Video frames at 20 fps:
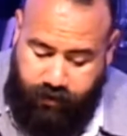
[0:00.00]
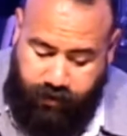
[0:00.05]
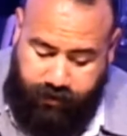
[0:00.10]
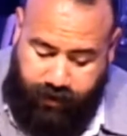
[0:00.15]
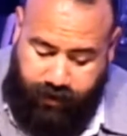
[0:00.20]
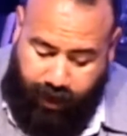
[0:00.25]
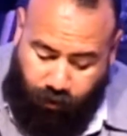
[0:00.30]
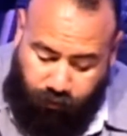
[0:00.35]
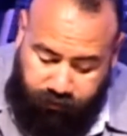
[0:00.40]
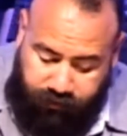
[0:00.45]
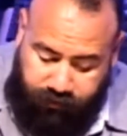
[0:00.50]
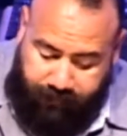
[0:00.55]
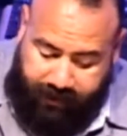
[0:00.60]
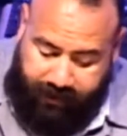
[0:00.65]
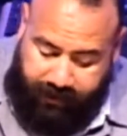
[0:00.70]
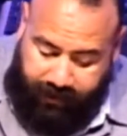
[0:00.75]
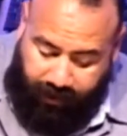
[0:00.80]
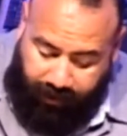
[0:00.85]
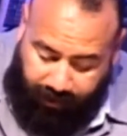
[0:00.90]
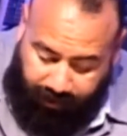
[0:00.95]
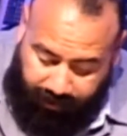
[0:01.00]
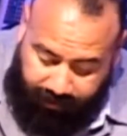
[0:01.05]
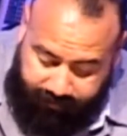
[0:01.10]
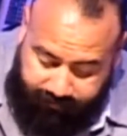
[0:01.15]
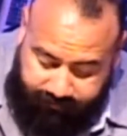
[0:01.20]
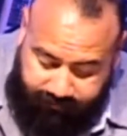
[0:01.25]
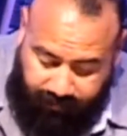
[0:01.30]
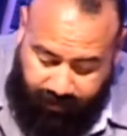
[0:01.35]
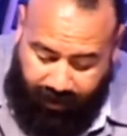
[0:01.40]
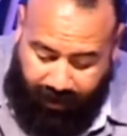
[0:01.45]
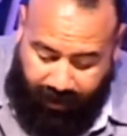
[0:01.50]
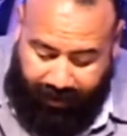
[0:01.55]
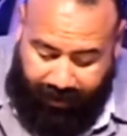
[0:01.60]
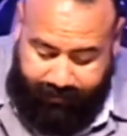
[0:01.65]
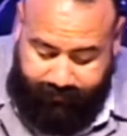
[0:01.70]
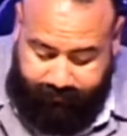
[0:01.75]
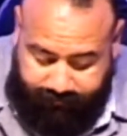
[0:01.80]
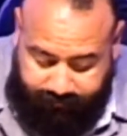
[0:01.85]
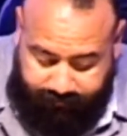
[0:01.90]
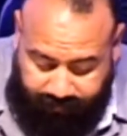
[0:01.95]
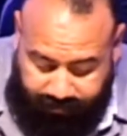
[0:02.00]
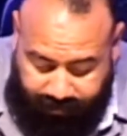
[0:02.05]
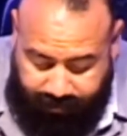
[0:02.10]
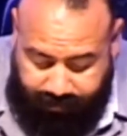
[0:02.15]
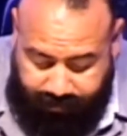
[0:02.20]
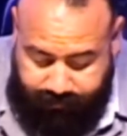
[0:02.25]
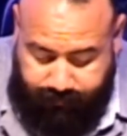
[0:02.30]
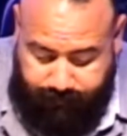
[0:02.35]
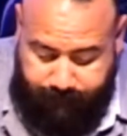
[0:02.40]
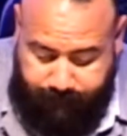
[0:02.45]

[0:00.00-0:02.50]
not only because I see it,